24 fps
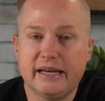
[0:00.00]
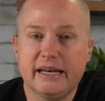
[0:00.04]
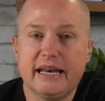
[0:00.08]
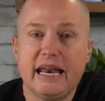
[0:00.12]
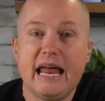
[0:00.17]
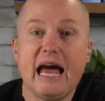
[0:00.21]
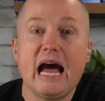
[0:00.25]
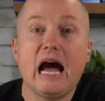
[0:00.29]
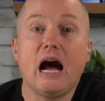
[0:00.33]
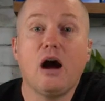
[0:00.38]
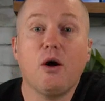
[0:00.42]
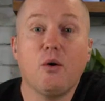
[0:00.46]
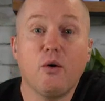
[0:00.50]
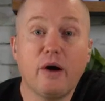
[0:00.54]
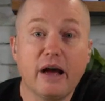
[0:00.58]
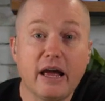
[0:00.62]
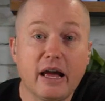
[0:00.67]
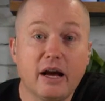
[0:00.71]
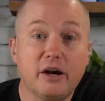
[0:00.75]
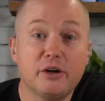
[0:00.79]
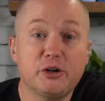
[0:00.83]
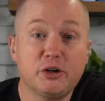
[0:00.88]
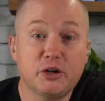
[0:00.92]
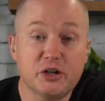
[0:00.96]
it. Now
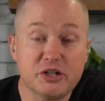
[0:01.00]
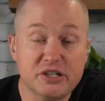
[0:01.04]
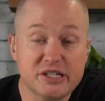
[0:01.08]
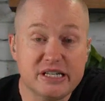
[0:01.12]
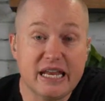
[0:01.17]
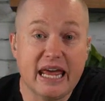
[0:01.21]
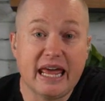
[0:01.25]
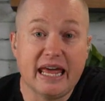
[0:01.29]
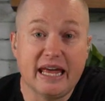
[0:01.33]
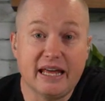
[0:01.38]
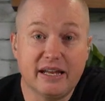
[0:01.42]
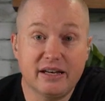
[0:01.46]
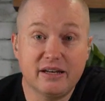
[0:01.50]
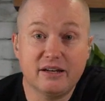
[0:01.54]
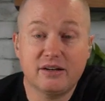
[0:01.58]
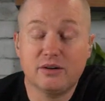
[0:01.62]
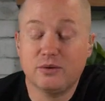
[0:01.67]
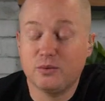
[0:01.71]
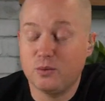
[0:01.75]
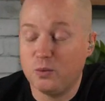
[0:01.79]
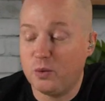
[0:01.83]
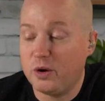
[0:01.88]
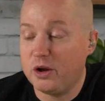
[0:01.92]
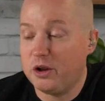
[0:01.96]
I
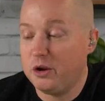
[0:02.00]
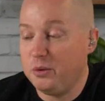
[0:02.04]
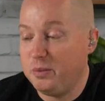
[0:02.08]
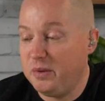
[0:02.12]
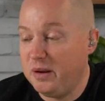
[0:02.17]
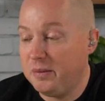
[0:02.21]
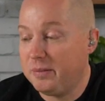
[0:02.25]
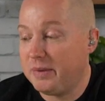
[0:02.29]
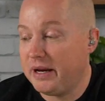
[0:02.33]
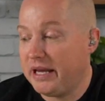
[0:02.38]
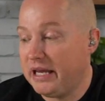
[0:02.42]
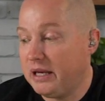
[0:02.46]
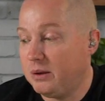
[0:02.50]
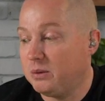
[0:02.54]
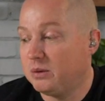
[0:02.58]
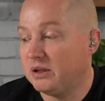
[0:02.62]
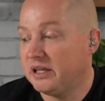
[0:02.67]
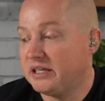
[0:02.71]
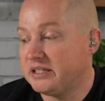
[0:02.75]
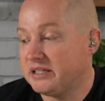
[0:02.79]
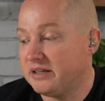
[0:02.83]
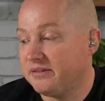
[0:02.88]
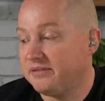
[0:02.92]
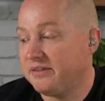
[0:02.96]
understand what you mean by
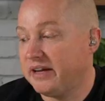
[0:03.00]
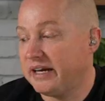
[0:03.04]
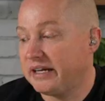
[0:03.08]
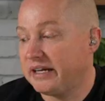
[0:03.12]
equalizing